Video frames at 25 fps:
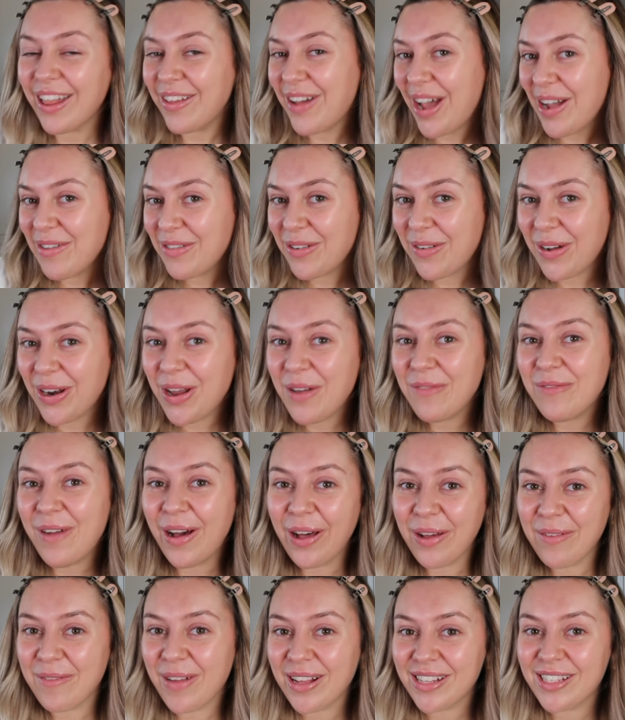Hello everyone and
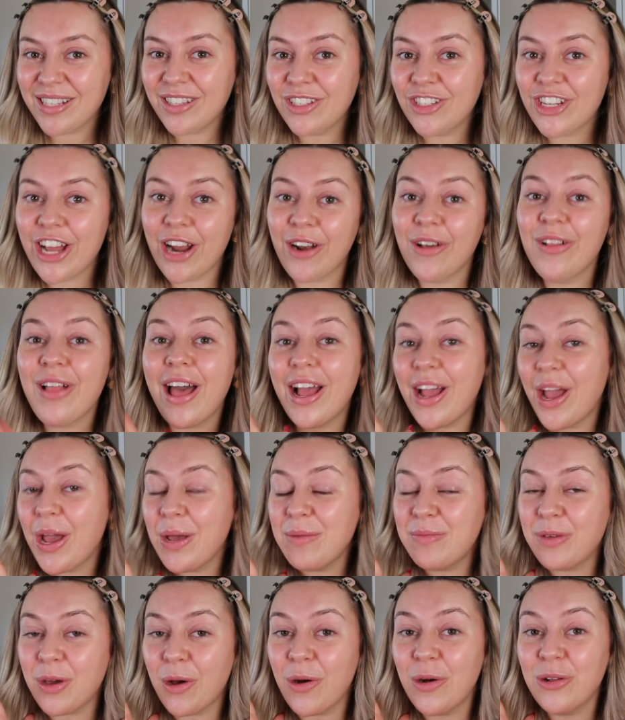welcome back to the channel. I
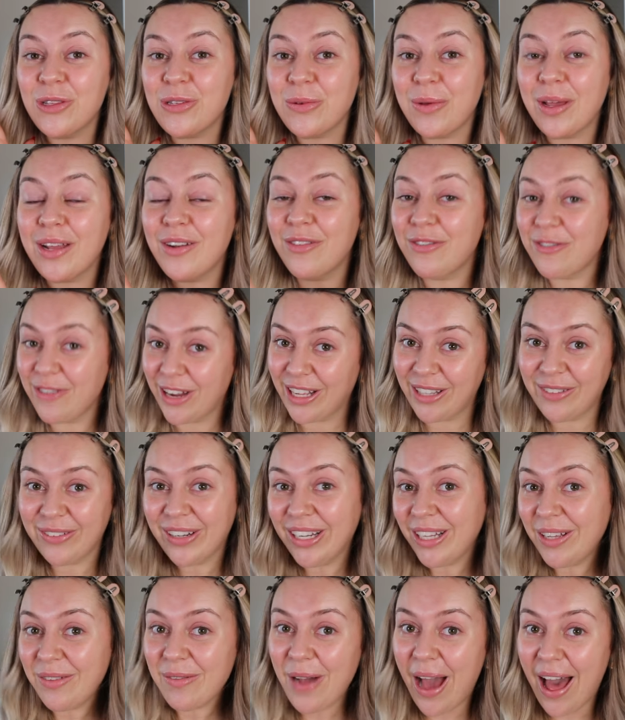hope you're all doing really
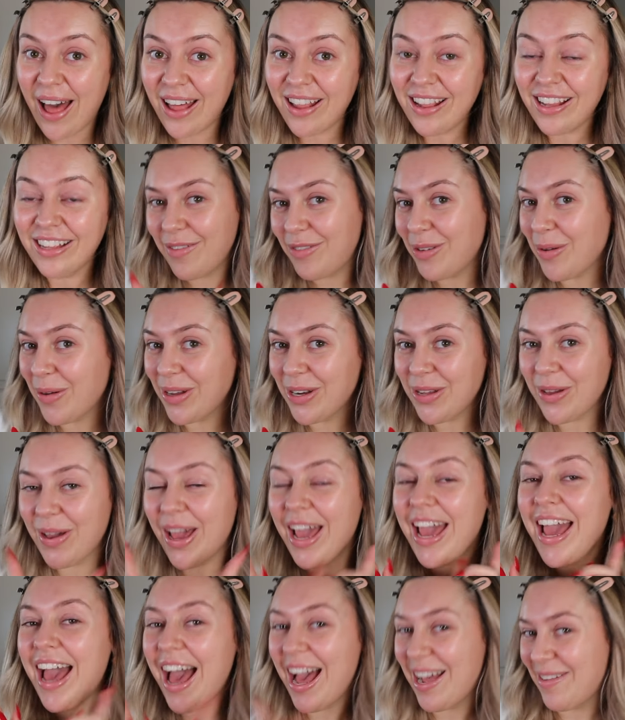really well. If you are new
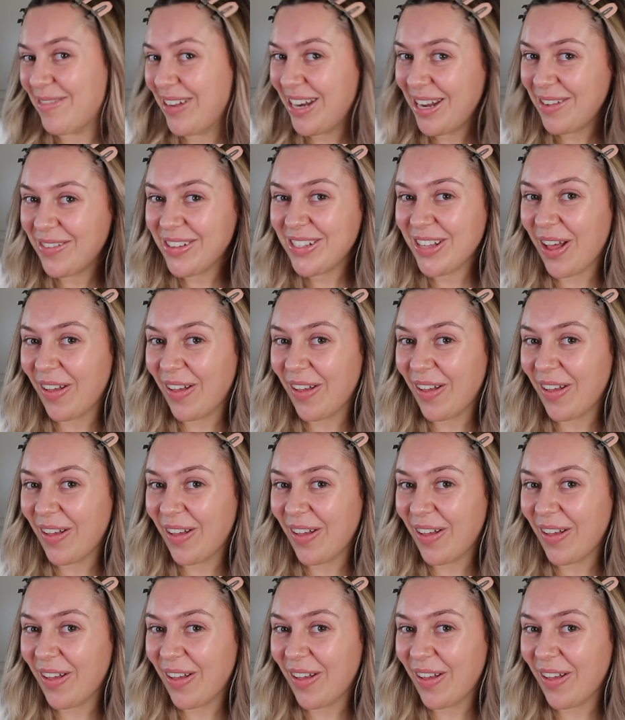here, hi, my name is